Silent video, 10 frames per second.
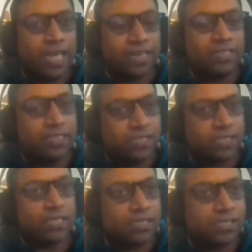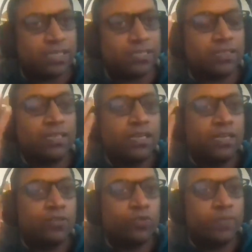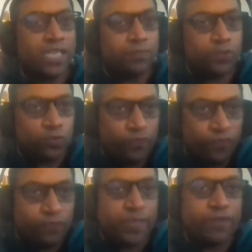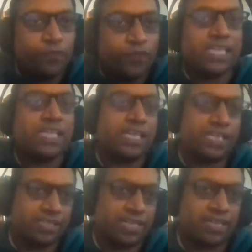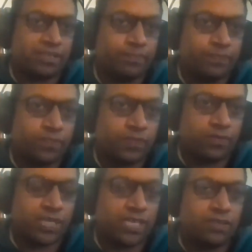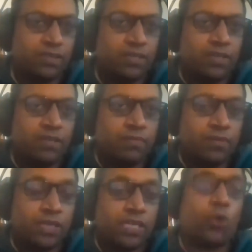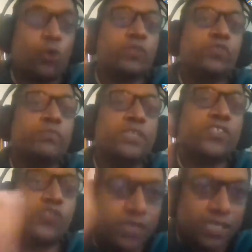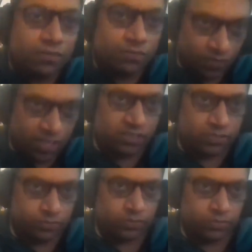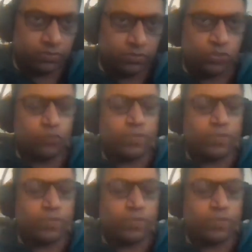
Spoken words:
and he's saying that to be able to be free like that, right? It also means to be vulnerable, to